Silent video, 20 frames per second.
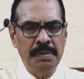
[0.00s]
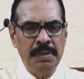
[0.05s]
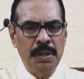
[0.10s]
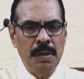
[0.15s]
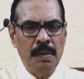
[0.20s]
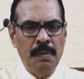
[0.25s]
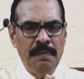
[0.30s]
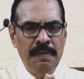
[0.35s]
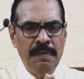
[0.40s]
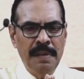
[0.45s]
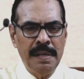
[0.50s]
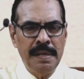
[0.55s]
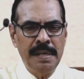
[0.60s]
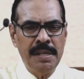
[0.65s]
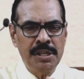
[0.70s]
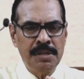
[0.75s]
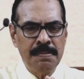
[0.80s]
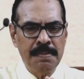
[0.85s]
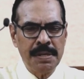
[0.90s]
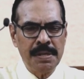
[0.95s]
your very
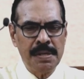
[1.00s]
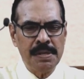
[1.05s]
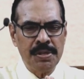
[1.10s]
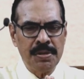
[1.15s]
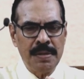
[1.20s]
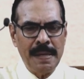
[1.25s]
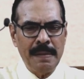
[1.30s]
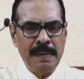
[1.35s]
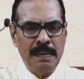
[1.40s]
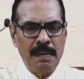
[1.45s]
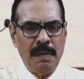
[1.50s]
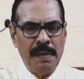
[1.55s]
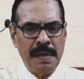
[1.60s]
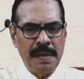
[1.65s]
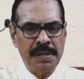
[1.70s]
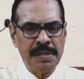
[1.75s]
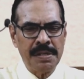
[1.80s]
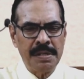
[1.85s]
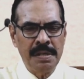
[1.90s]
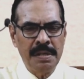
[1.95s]
special strength on
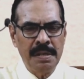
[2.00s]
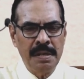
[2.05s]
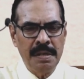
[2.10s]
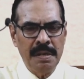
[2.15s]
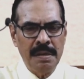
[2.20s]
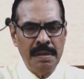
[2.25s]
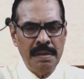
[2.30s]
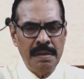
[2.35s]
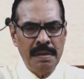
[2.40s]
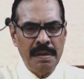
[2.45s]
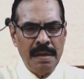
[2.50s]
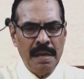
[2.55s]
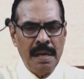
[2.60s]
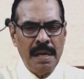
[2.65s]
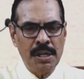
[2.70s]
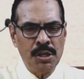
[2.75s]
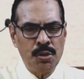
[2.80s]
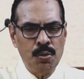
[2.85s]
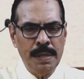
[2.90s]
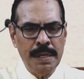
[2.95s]
us
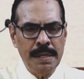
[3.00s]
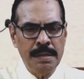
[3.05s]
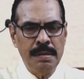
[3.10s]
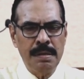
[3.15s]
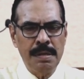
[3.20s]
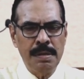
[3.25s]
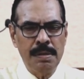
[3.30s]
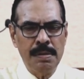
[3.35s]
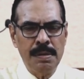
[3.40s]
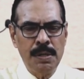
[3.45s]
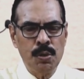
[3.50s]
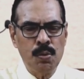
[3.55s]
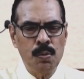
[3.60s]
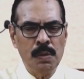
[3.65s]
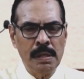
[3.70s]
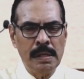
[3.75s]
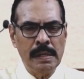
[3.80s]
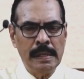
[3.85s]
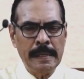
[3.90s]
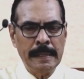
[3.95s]
as we enter into this
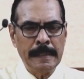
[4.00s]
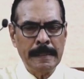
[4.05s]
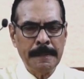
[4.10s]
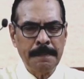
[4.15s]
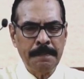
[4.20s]
world